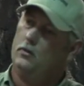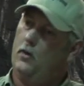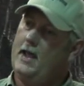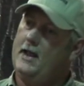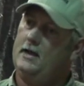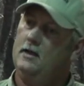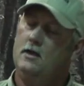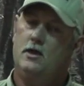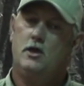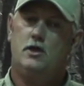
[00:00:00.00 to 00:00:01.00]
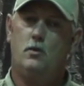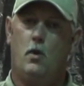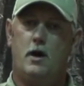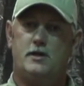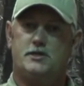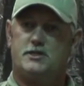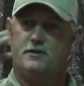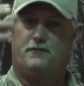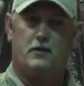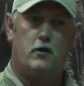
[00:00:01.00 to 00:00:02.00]
the weight. You want it just
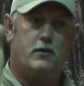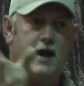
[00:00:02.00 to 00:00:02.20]
to float